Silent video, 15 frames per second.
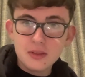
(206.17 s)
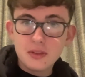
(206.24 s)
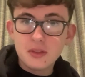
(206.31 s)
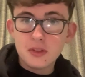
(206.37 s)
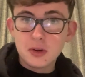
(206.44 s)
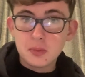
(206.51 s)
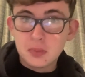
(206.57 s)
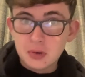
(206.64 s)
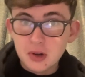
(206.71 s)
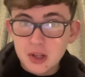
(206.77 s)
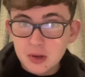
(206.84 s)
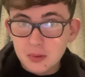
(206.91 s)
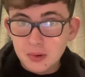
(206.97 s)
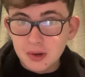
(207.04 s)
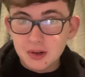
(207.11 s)
They're
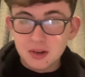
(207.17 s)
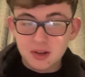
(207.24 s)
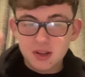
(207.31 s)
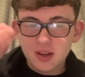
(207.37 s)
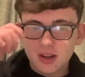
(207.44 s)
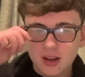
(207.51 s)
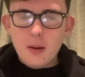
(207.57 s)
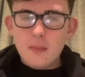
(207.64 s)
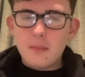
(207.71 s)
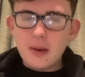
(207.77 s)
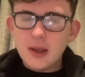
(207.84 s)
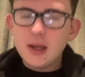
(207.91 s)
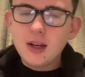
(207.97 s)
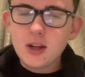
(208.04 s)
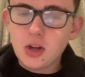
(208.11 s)
pretty weird.
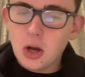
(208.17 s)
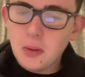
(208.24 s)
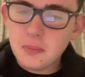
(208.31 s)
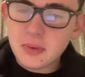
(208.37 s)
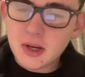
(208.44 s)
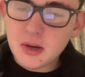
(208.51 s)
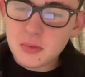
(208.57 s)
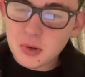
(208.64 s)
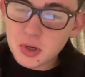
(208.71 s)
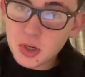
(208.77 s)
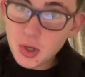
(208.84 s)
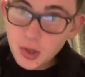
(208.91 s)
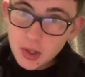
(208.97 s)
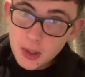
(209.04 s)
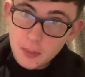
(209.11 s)
Ben and company were
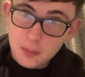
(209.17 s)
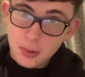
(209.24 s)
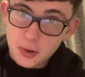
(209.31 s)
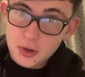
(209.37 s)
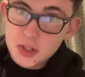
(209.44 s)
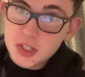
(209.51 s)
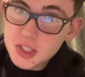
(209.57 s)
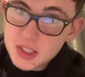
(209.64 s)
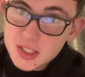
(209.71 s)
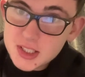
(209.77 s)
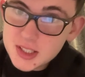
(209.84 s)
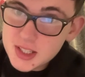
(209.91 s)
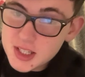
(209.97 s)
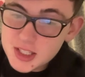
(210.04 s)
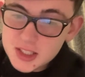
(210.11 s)
gonna
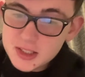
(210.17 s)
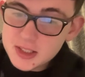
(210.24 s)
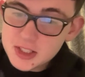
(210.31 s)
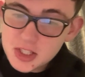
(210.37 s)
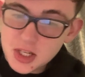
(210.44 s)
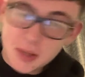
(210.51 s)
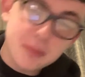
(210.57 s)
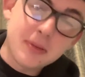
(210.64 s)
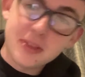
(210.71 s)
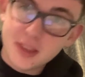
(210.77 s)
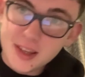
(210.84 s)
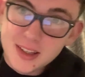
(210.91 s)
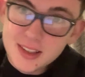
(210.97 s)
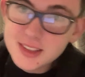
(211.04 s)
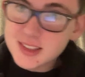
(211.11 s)
purchase these chip
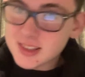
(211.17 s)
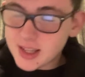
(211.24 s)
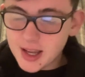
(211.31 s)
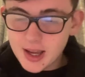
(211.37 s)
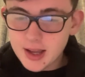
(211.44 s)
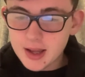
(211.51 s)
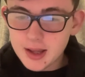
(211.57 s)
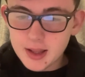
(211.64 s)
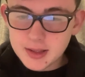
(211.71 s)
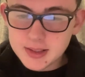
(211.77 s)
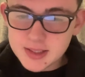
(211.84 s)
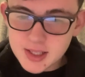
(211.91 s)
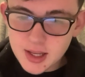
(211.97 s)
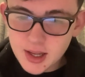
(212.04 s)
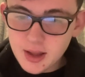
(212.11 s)
things,
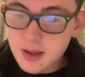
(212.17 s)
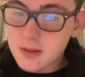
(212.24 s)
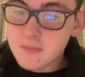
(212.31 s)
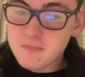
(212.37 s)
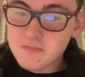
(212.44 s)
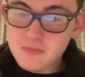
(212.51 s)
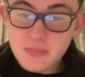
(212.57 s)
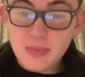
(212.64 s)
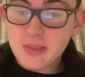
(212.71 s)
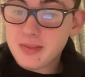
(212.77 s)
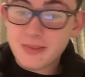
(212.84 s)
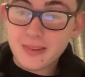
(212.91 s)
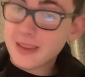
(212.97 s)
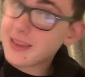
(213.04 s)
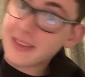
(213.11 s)
and
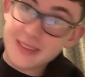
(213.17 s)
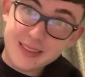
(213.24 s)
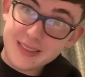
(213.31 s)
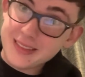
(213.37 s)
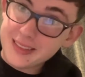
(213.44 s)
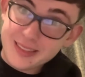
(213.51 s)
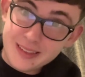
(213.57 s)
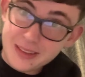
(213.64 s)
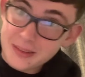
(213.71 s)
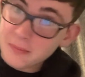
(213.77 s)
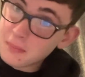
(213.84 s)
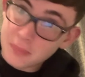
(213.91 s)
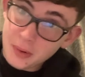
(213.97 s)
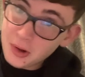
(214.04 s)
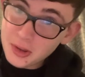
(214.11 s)

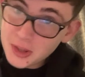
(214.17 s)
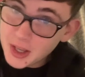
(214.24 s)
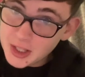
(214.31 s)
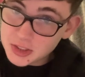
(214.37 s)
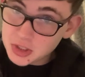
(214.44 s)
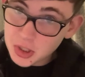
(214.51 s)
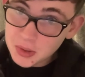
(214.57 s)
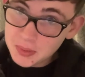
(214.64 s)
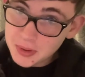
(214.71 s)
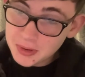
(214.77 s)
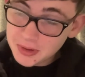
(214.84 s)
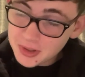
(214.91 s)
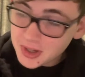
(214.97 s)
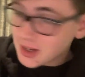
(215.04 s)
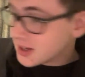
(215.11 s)
bald-ass
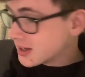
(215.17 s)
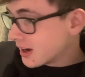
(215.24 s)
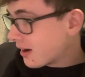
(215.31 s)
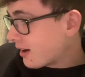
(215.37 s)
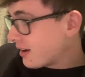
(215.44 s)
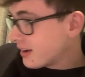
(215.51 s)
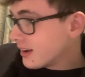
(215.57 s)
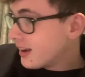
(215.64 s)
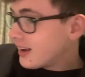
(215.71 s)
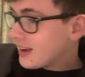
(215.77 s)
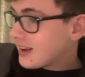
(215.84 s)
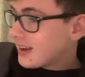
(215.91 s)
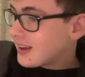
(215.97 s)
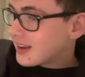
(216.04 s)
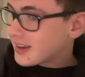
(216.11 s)
hobo-looking guy
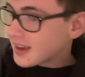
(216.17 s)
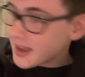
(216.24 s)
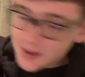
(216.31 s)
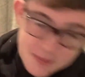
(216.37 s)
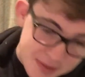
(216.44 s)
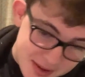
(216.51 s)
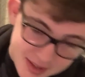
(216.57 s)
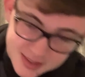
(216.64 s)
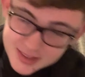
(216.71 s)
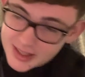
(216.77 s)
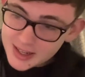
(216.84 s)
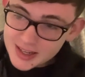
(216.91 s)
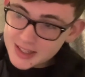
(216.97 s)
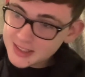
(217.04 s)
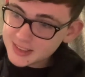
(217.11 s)
came in,
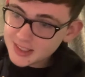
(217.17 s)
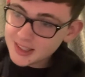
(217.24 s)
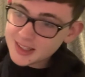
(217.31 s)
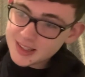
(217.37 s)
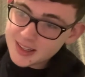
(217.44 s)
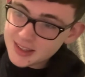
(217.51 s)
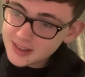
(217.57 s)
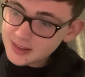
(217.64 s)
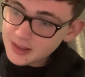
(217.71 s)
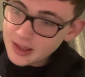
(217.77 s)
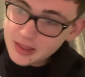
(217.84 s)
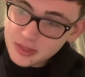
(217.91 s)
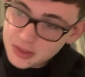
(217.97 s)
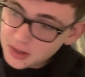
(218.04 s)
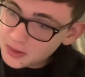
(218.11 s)
and he's like,
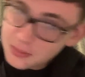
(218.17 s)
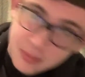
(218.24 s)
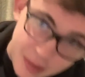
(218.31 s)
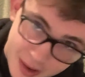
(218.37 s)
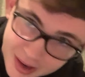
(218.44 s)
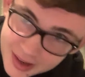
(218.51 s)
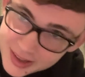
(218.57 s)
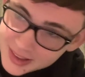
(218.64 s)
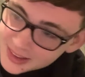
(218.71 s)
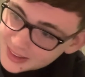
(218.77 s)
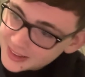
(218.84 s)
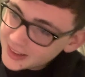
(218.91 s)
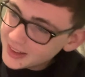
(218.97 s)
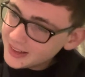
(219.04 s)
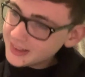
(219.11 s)
they're
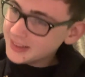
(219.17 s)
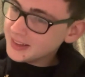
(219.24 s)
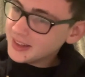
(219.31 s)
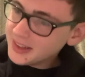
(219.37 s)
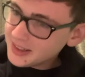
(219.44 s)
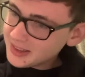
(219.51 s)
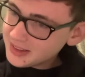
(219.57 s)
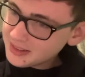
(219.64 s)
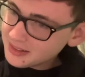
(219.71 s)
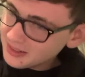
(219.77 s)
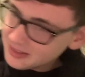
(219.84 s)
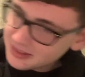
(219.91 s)
mine, and he